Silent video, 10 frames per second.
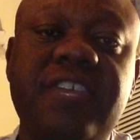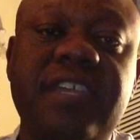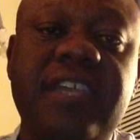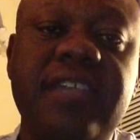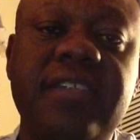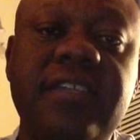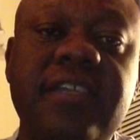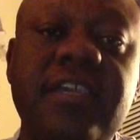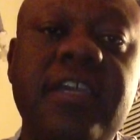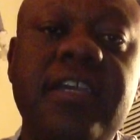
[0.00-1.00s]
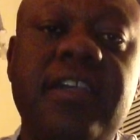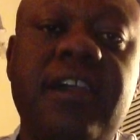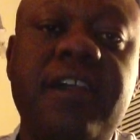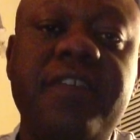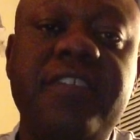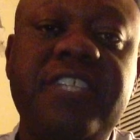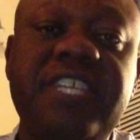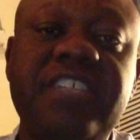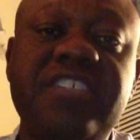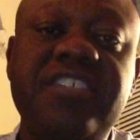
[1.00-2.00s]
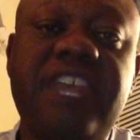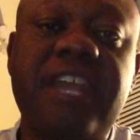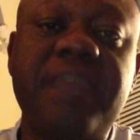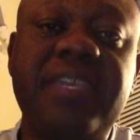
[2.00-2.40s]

I got offered a teaching job,